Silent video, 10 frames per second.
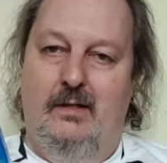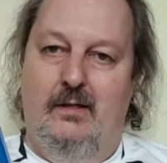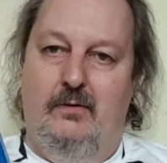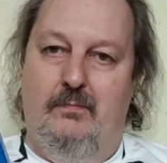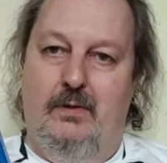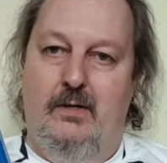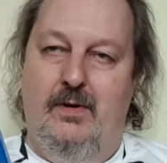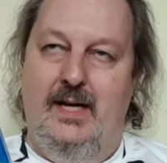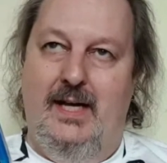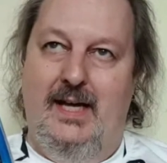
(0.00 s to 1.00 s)

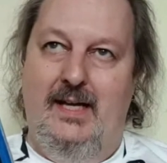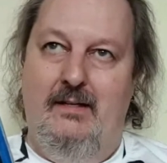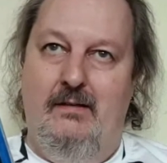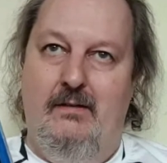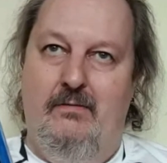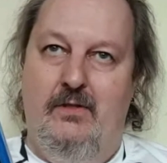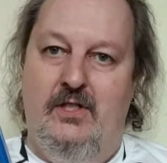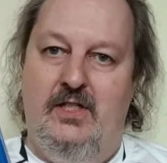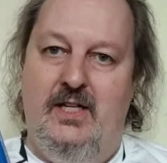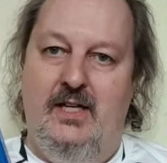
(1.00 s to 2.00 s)
Blu-ray in the
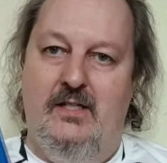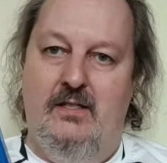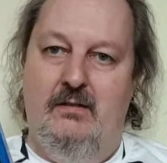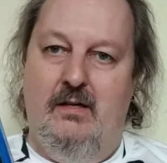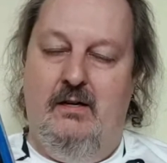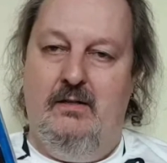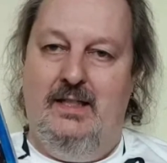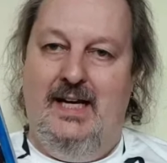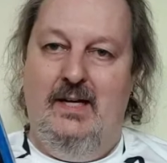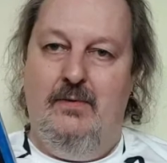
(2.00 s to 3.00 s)
States and
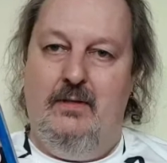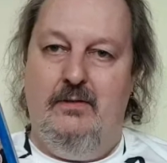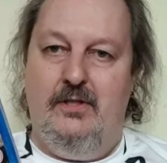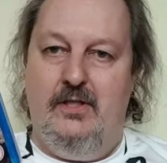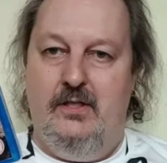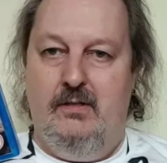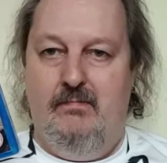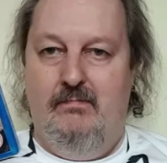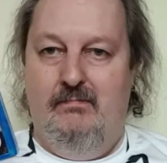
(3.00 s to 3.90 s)
hardly anywhere else has